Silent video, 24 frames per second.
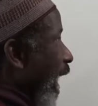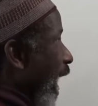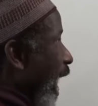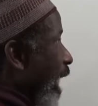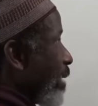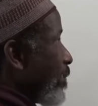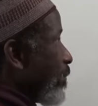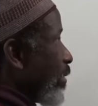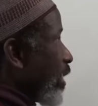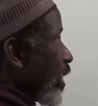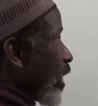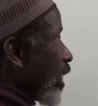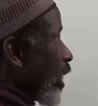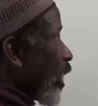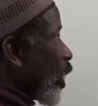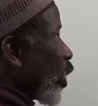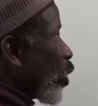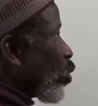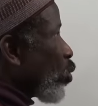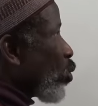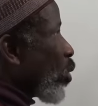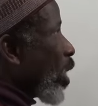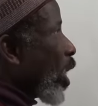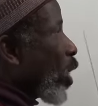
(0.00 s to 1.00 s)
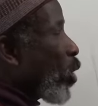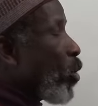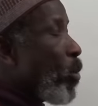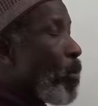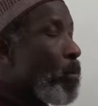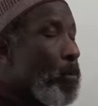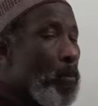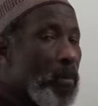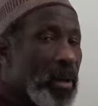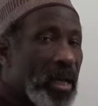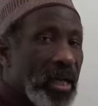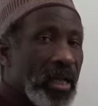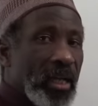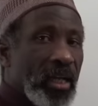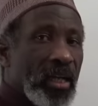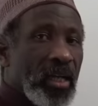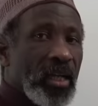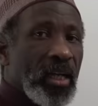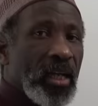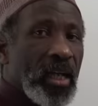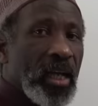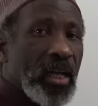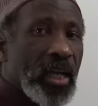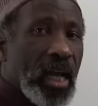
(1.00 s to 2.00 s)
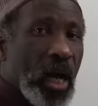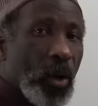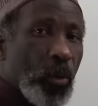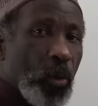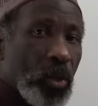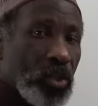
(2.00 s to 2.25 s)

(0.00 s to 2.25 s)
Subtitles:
abi, wa ummi. Now,